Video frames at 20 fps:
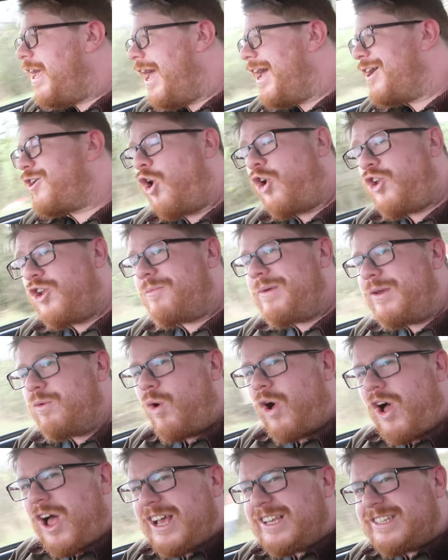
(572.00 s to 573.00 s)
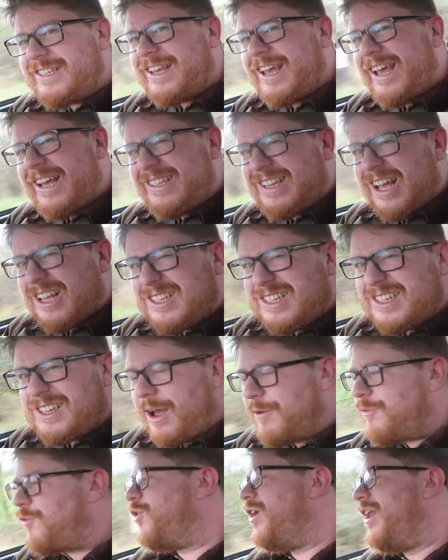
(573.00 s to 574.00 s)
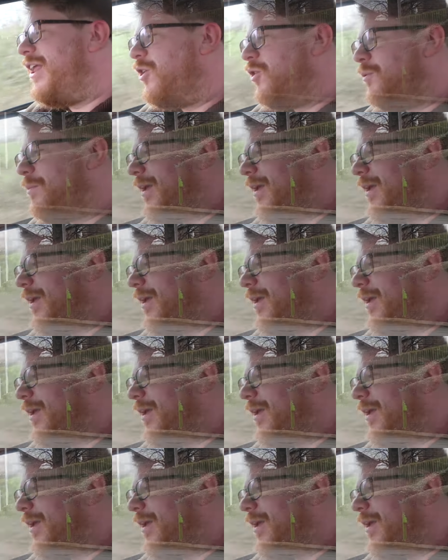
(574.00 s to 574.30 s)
Economy wise, it does suffer a little